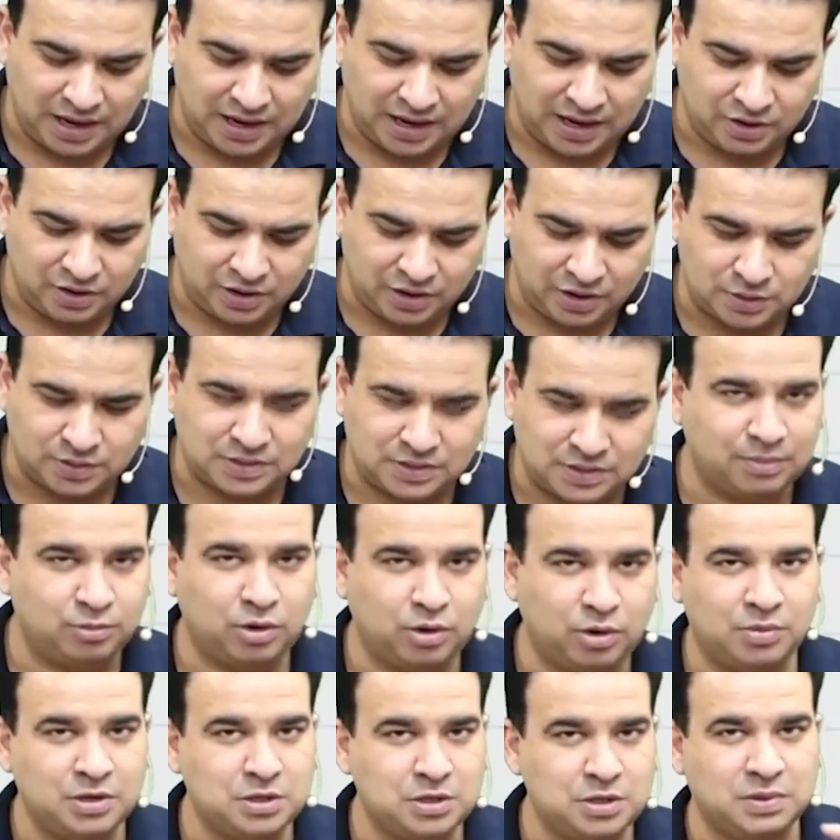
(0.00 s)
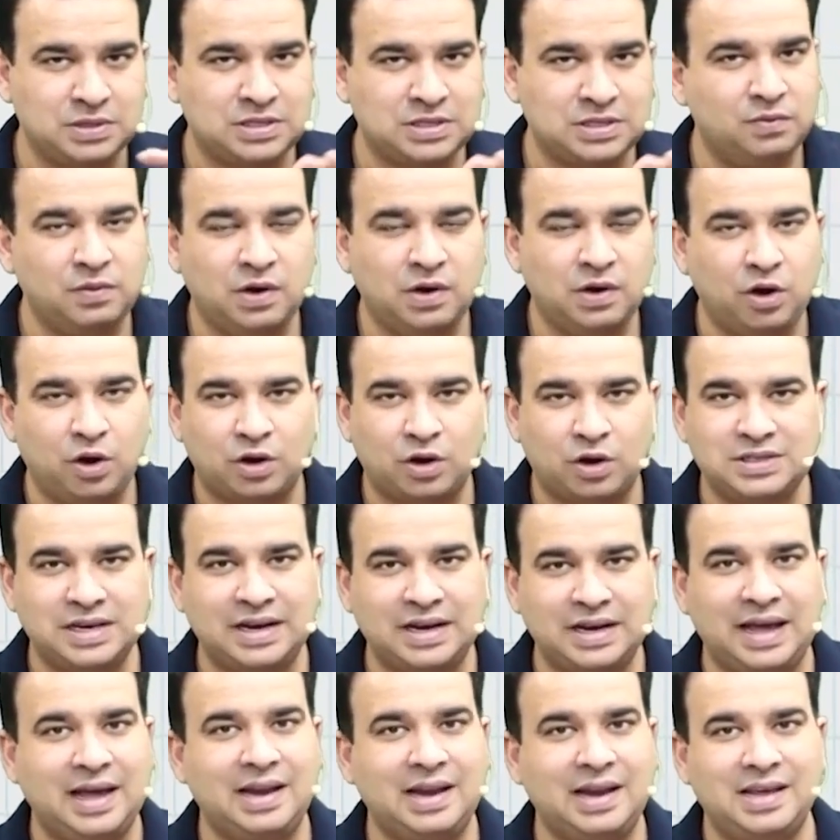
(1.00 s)
and transverse abdominis muscle will not
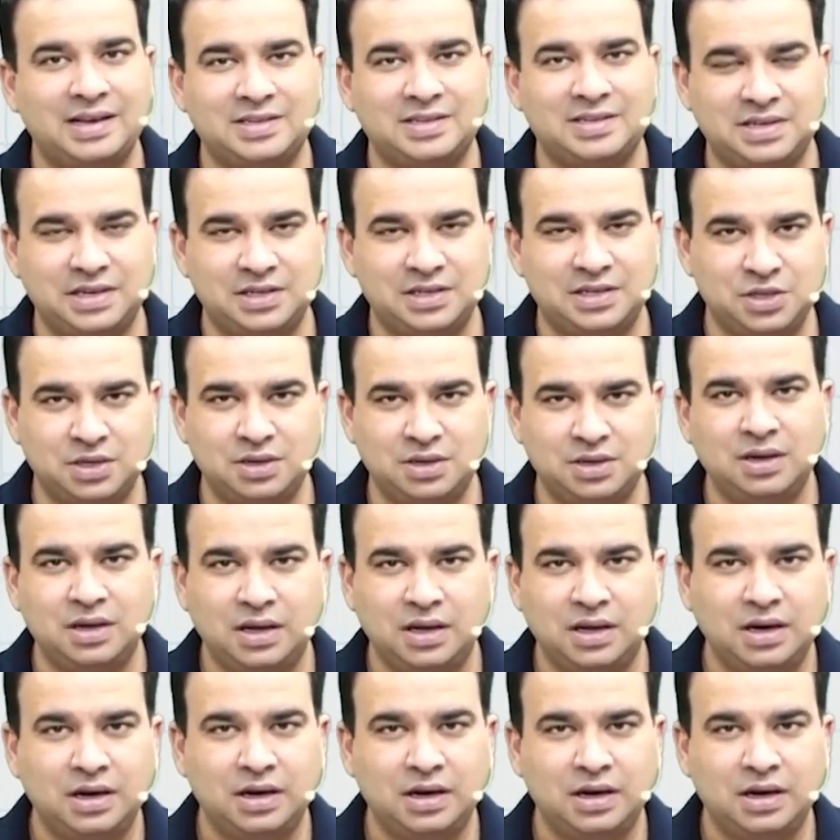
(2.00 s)
send any extension